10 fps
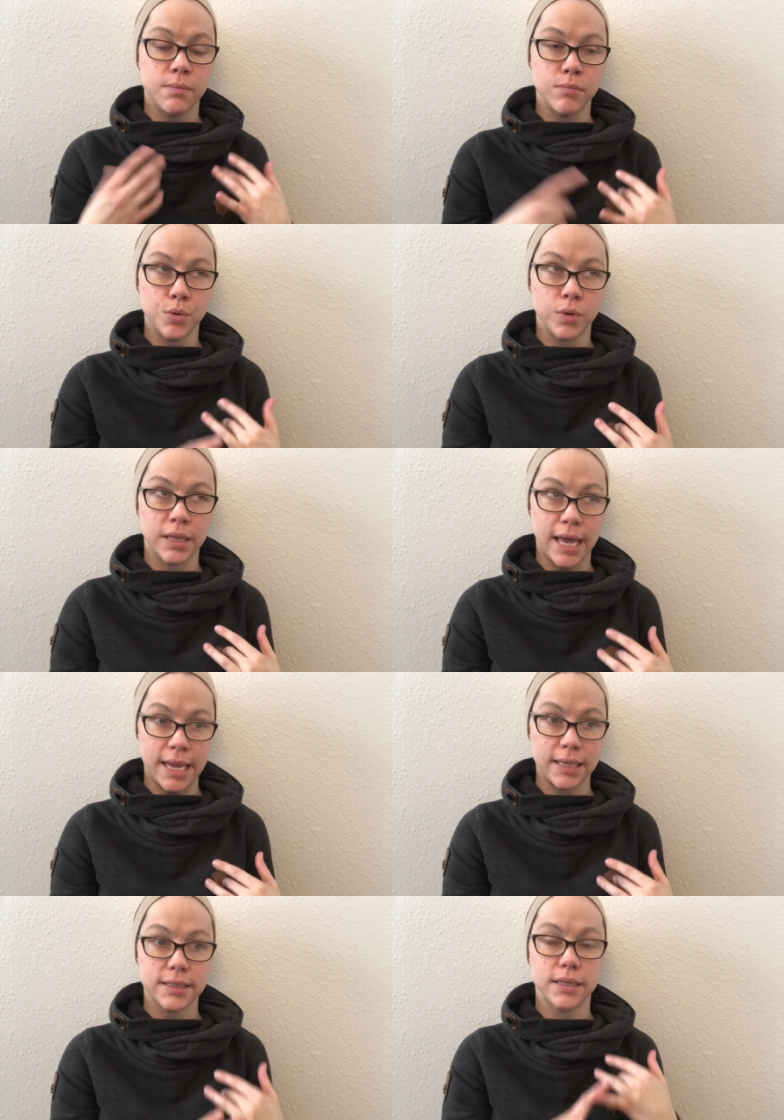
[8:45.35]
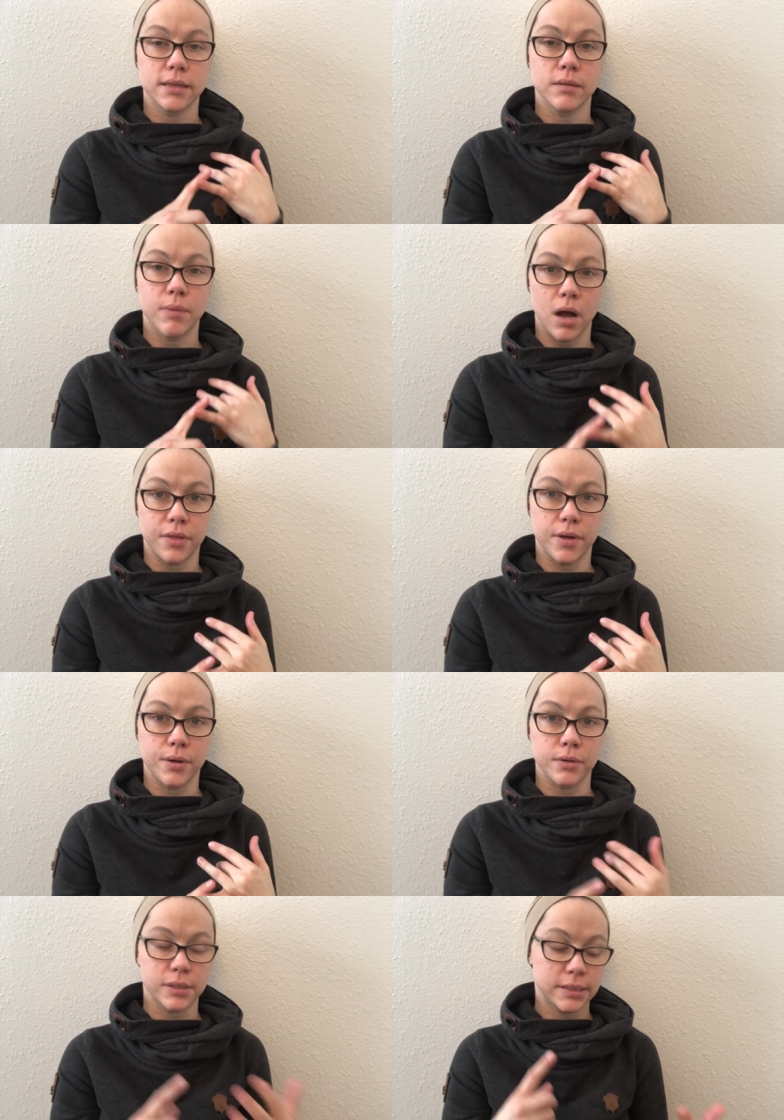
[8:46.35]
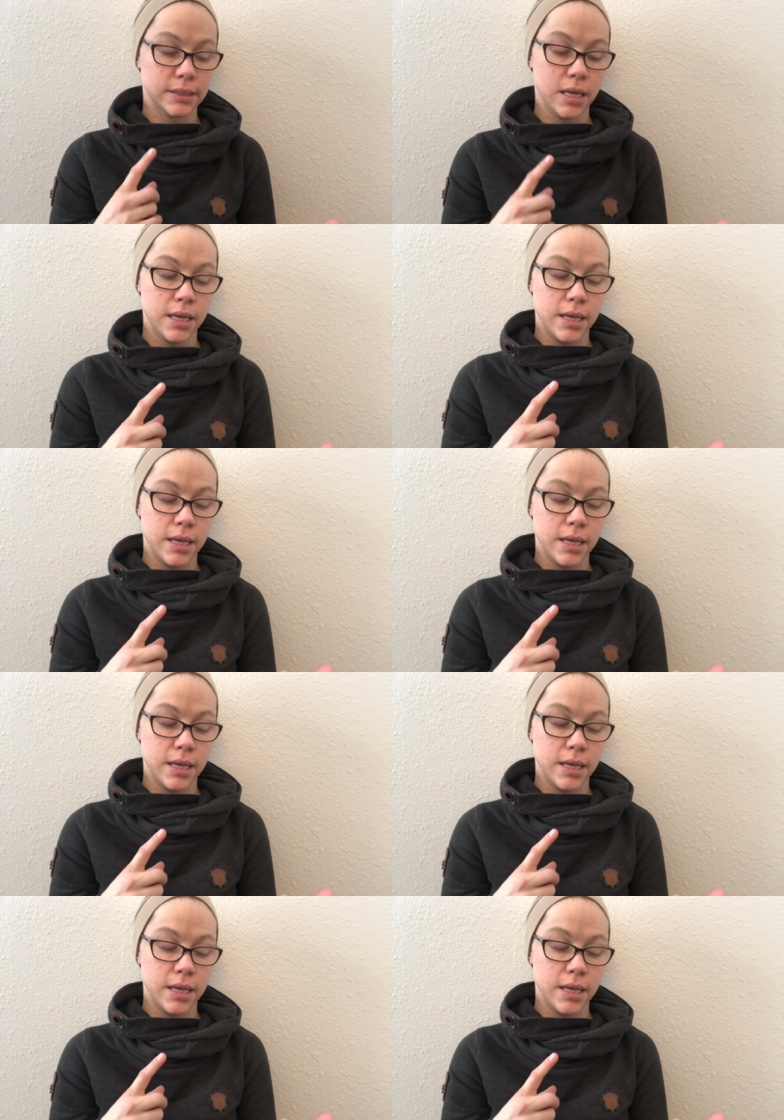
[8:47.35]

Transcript: Moonlight, Pothos.